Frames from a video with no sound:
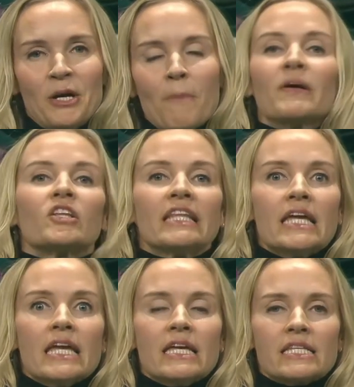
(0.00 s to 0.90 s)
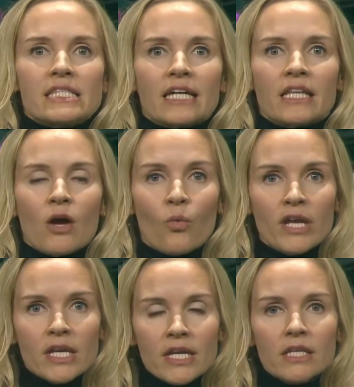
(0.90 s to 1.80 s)
But the thing is that we
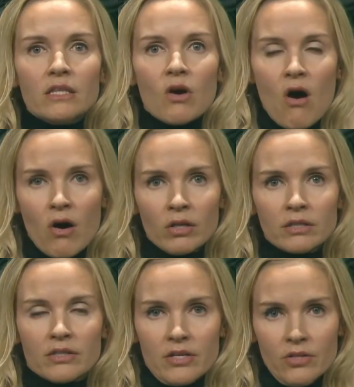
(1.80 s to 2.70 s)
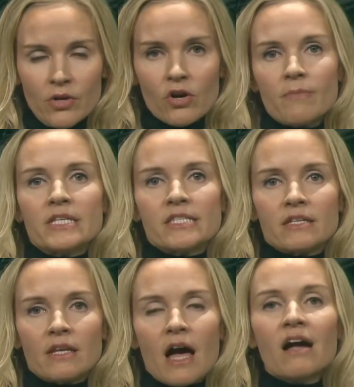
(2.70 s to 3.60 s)
need to hold the new
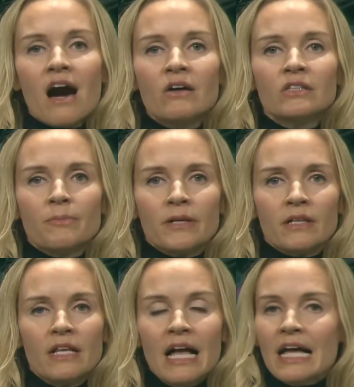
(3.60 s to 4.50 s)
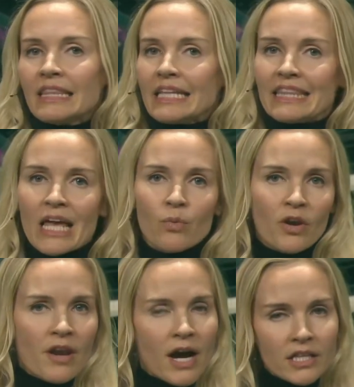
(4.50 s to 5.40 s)
commission accountable, that they will
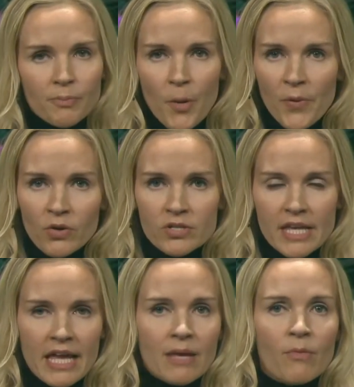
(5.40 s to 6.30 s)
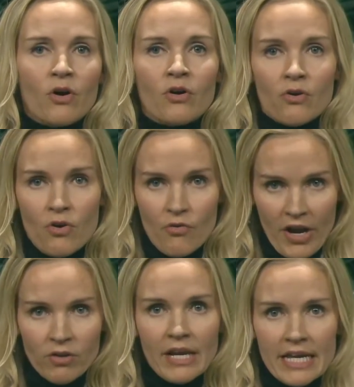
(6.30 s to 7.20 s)
not propose any more
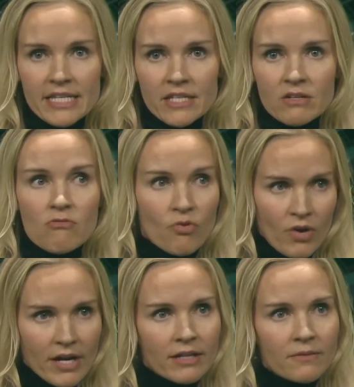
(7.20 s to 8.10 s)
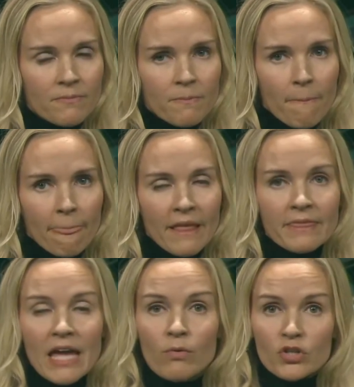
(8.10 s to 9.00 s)
regulation, right?
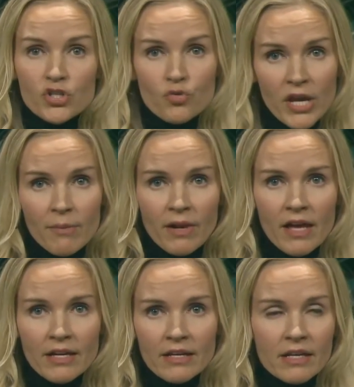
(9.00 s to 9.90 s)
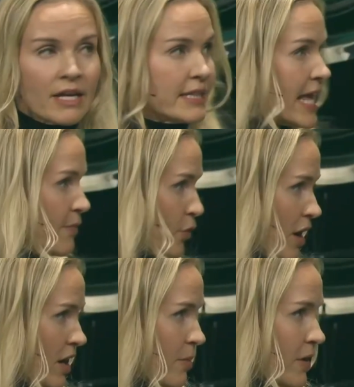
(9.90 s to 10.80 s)
They will streamline, they will
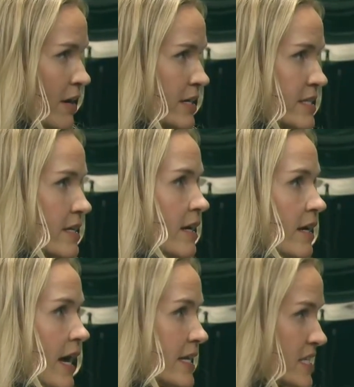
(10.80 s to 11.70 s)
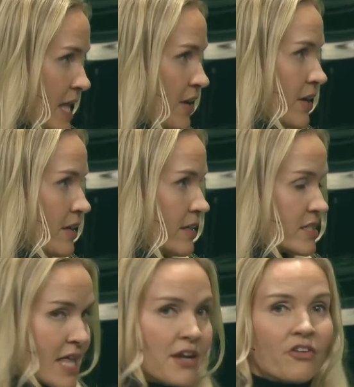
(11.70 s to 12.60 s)
harmonize, and
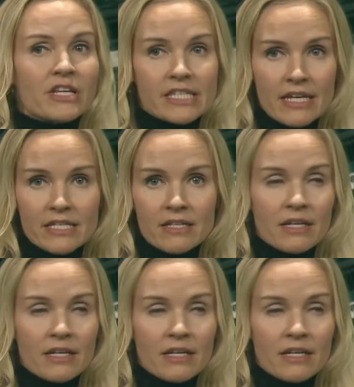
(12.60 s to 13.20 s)
standardization